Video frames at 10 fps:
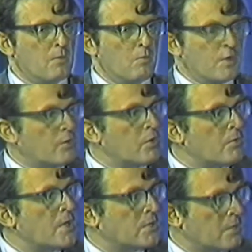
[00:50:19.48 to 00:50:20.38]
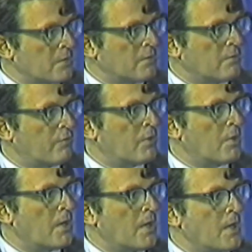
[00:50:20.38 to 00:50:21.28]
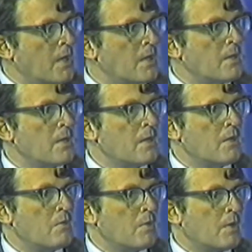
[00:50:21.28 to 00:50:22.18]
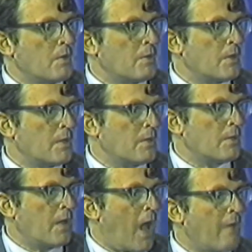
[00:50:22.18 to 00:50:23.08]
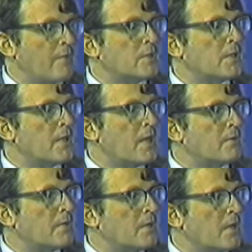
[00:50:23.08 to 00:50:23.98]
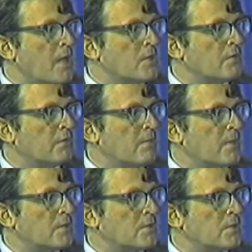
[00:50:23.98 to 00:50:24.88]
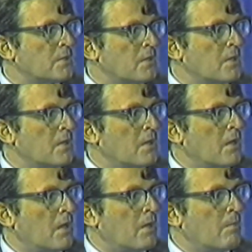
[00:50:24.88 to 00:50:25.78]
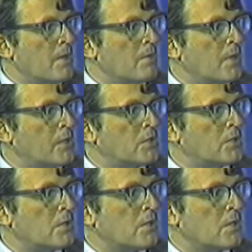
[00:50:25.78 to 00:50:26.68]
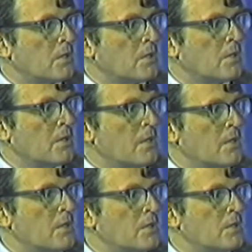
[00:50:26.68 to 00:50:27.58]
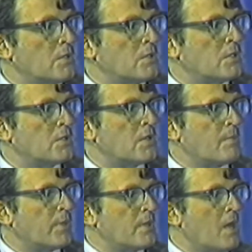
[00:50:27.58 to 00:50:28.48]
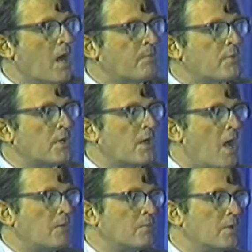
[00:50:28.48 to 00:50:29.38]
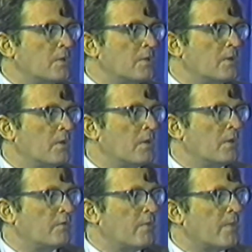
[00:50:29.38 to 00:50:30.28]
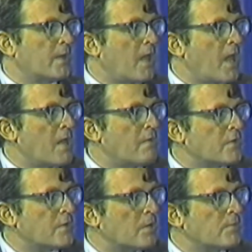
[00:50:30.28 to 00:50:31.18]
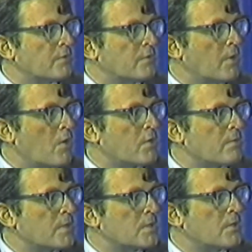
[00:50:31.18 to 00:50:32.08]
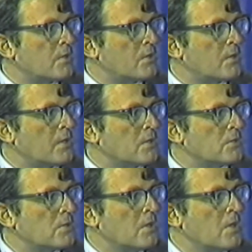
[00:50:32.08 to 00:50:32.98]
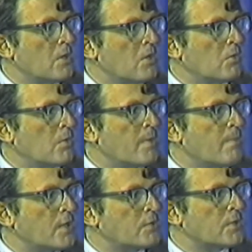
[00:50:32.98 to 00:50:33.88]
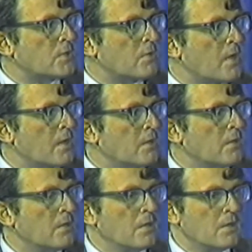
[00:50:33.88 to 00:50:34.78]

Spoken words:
with good reason, for we're obviously entering the age of limits, in which the simply the upward and onward from the cave in terms of growth and material things will be much restrained.